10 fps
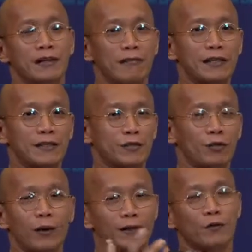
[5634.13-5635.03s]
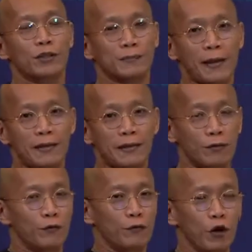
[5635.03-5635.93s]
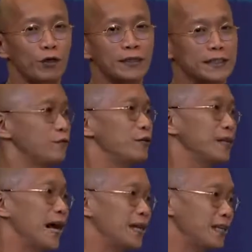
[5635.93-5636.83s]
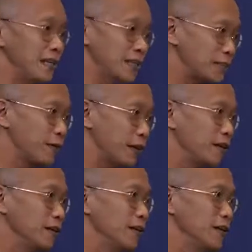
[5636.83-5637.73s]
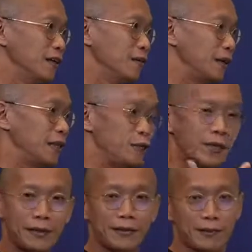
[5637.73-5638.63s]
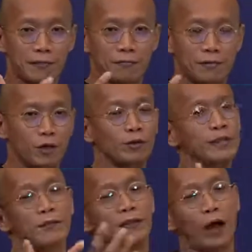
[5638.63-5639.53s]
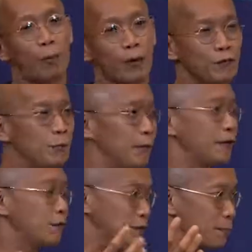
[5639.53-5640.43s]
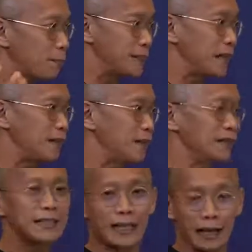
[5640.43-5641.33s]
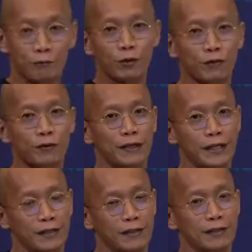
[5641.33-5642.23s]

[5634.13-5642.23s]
Right? So what if you spend, if your cost is 6 ringgit higher than the next fella? But if you can not even double, even make 50%, that's 100 over ringgit.